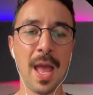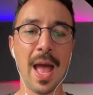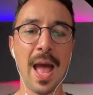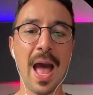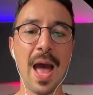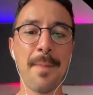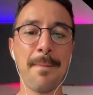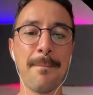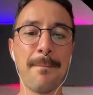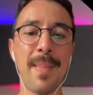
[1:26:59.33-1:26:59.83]

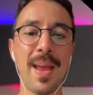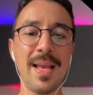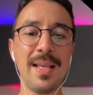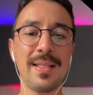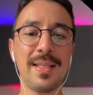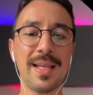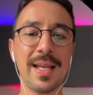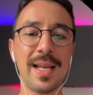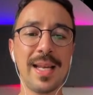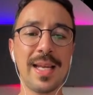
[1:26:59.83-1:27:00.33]
I'm
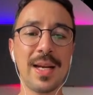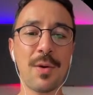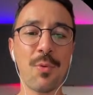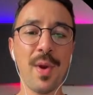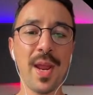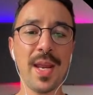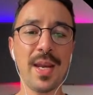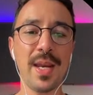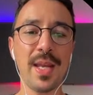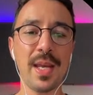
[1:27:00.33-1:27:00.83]
basically
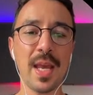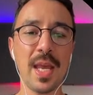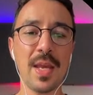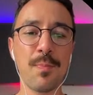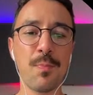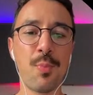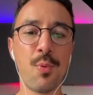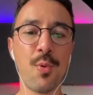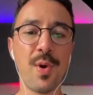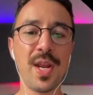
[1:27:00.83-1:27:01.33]
creating a
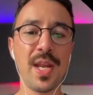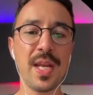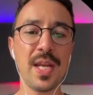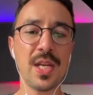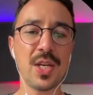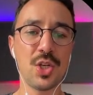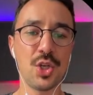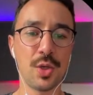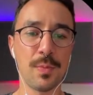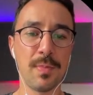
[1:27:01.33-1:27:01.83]

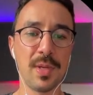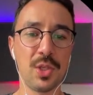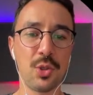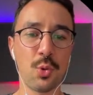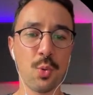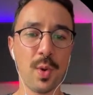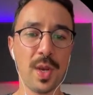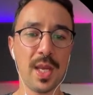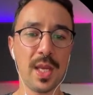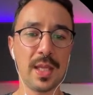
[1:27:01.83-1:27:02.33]
bridge
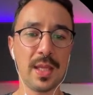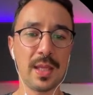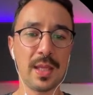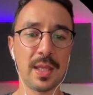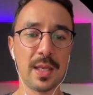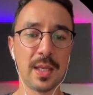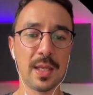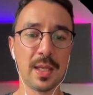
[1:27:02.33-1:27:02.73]
between